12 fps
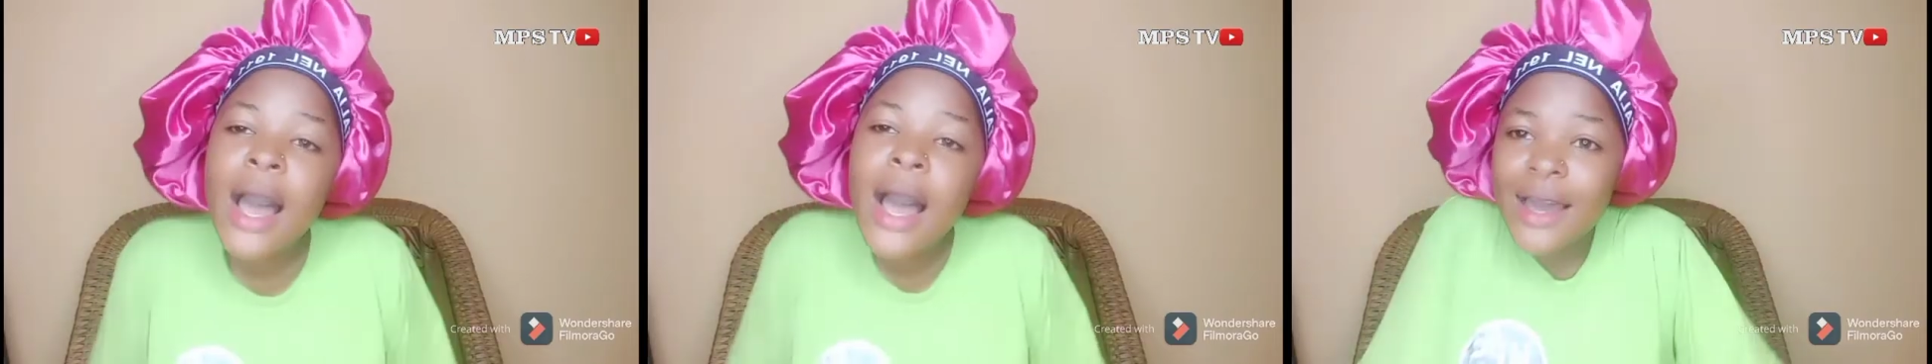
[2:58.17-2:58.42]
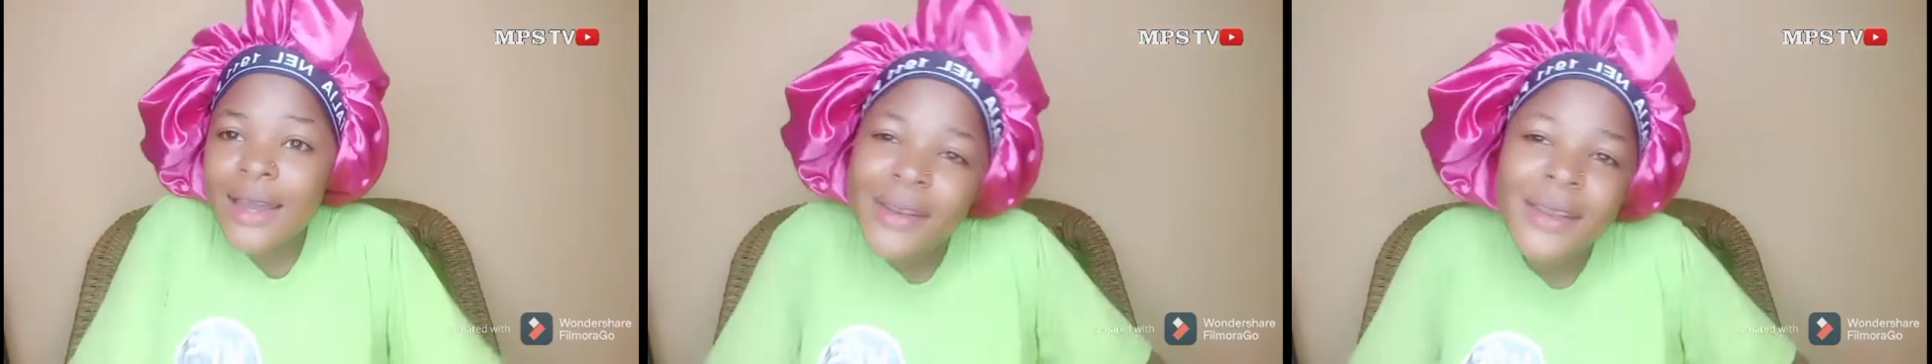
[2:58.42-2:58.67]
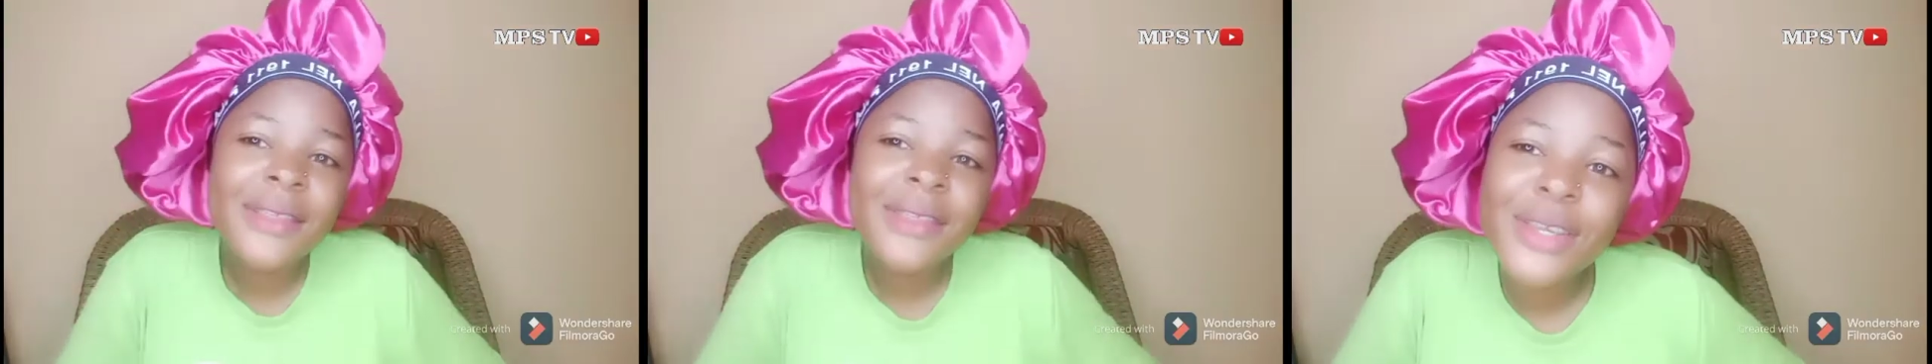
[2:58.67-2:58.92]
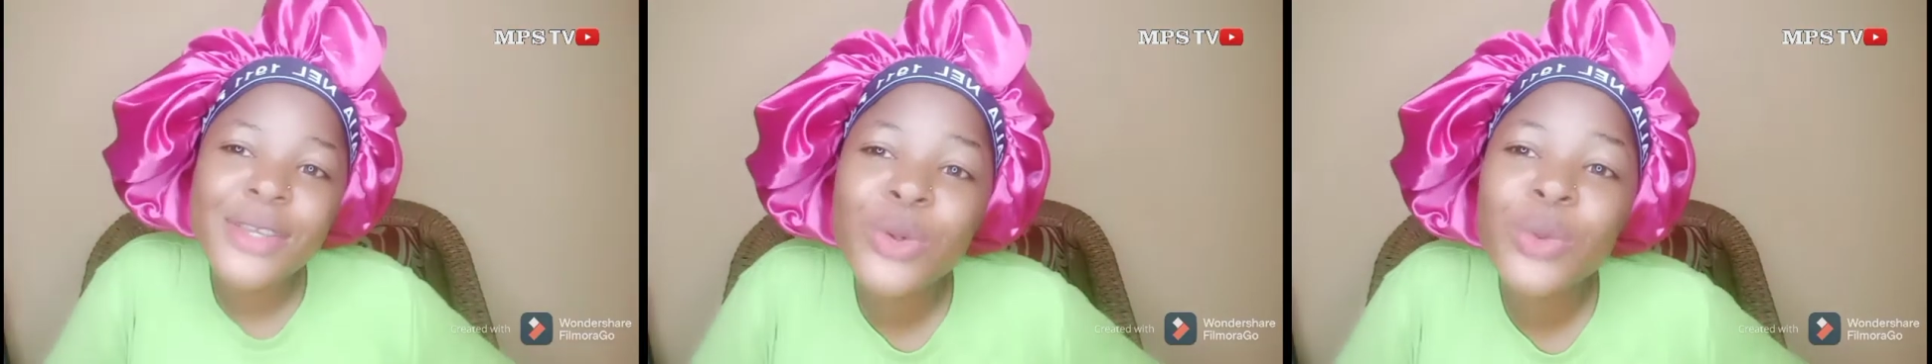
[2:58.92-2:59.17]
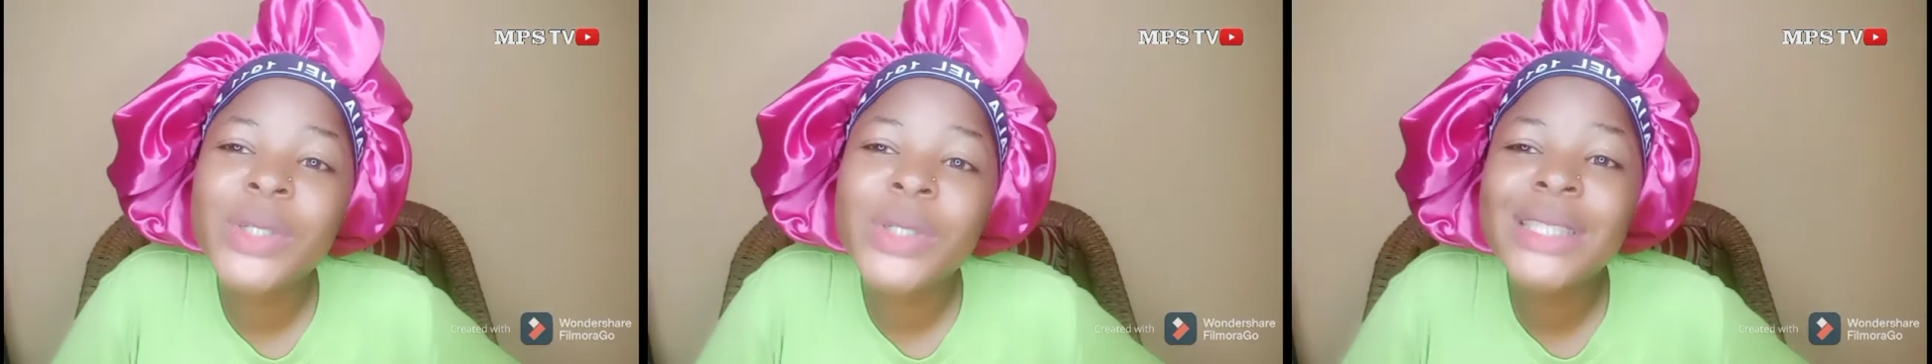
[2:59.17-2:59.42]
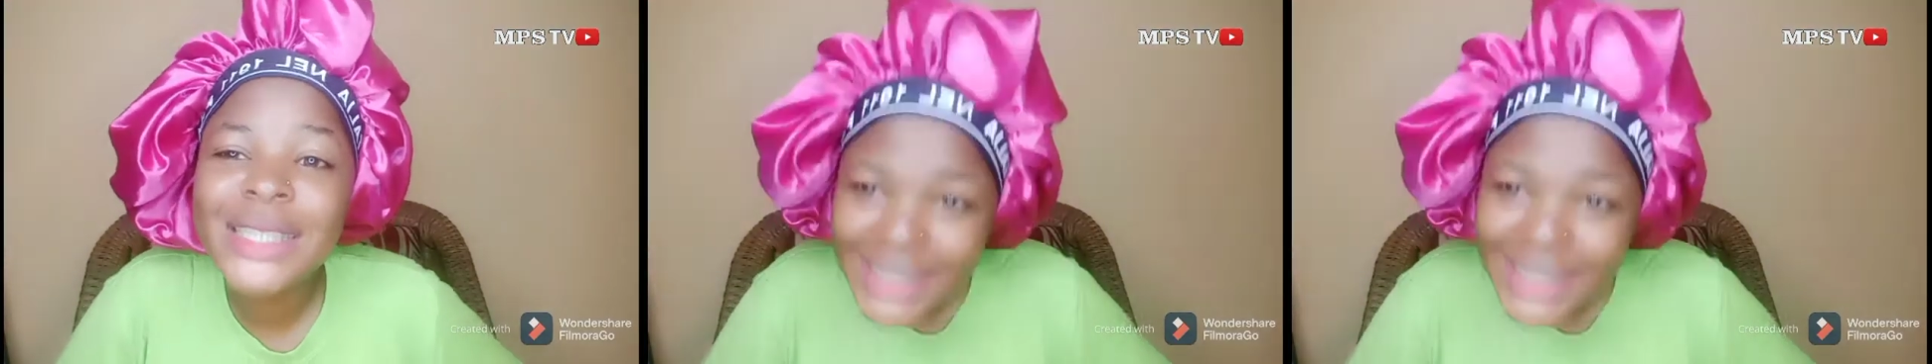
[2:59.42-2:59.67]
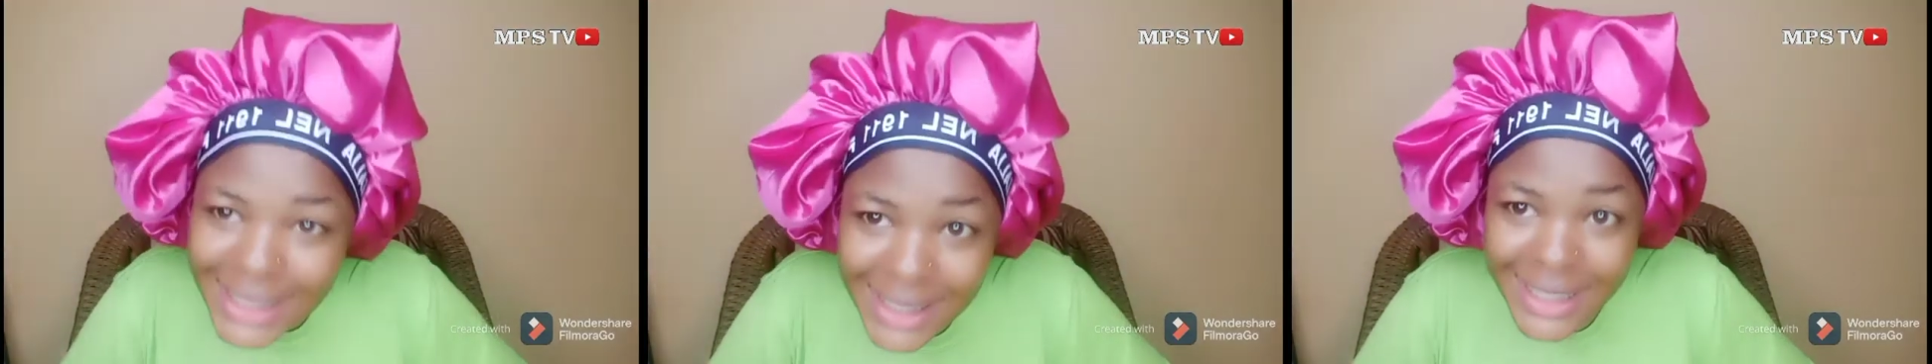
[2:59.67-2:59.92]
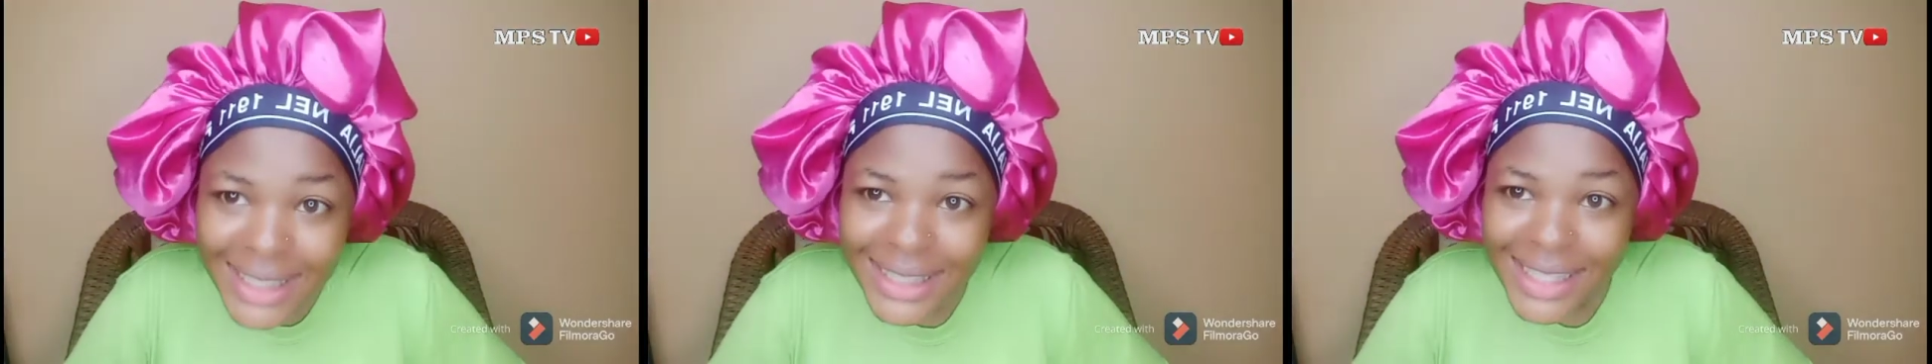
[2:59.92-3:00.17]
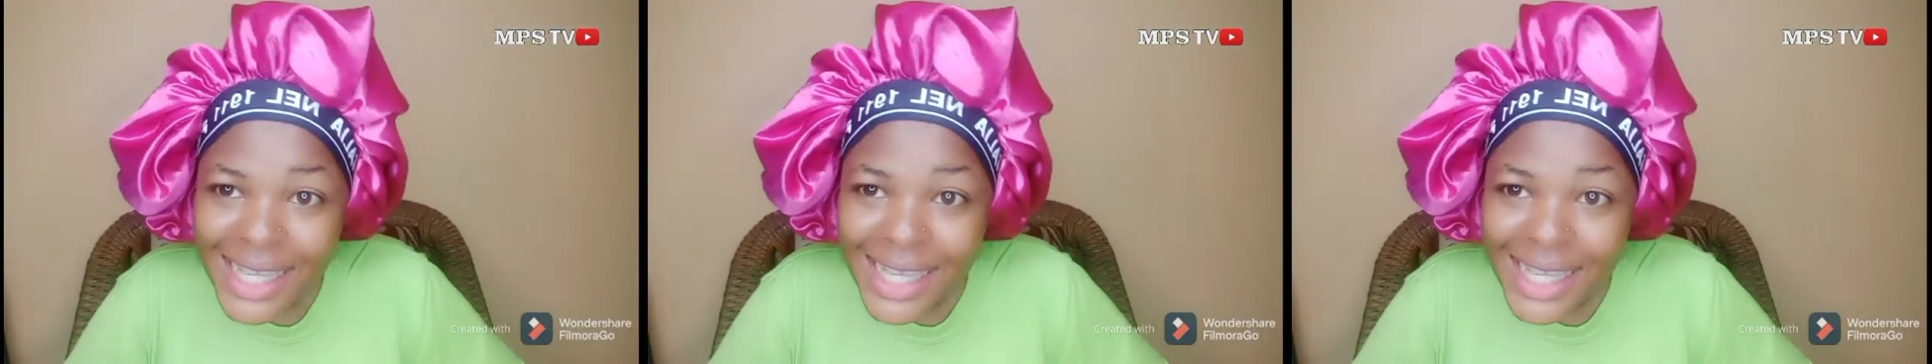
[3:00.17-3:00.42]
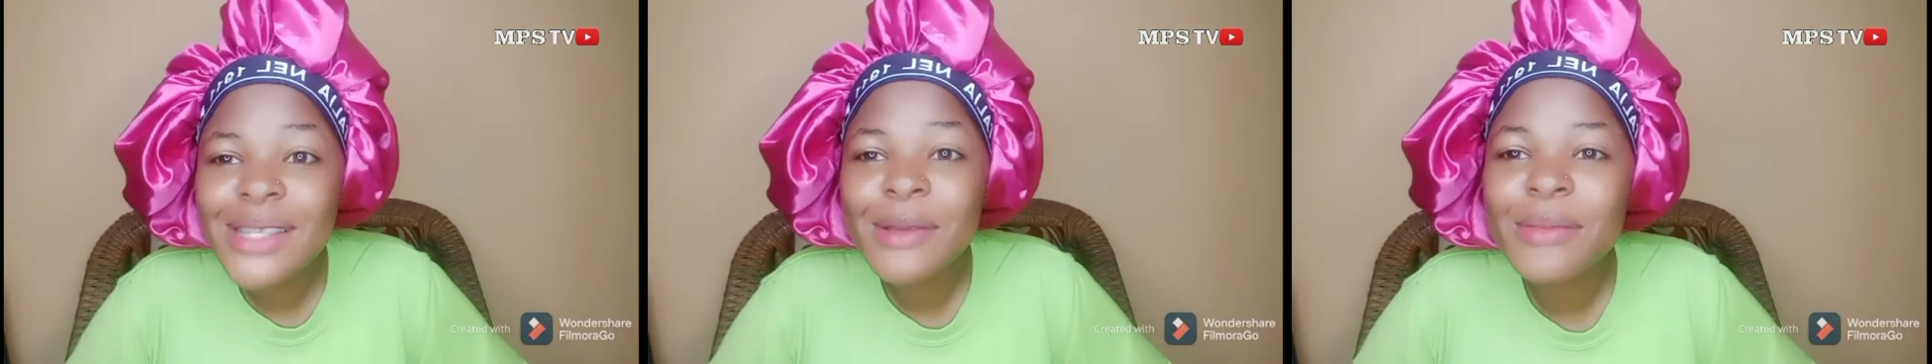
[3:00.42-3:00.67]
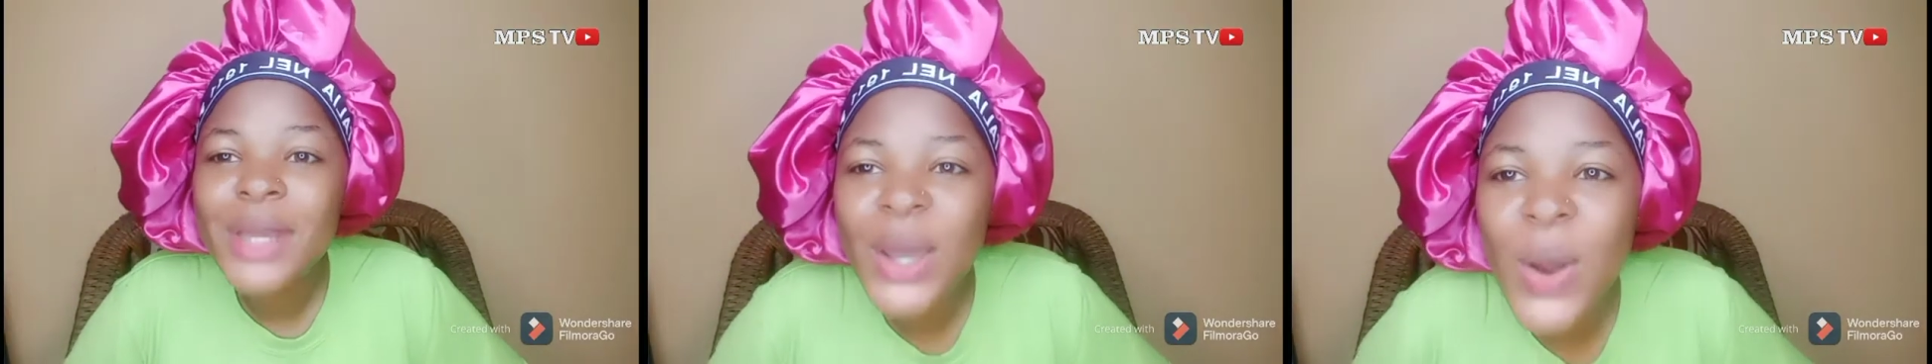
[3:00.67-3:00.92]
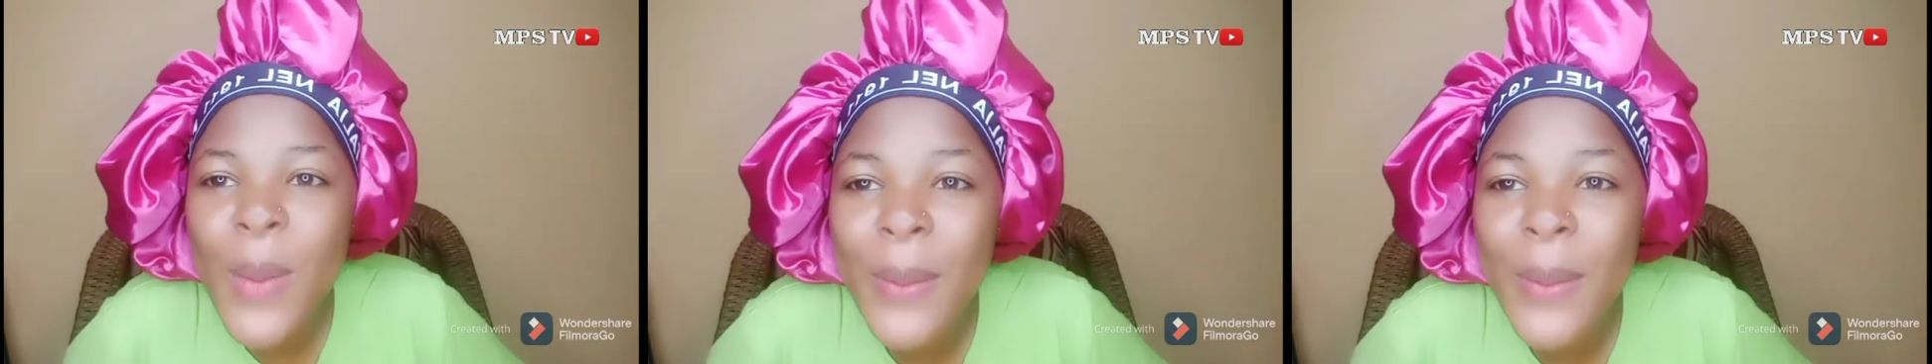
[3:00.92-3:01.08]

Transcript: Another thing you will need as a makeup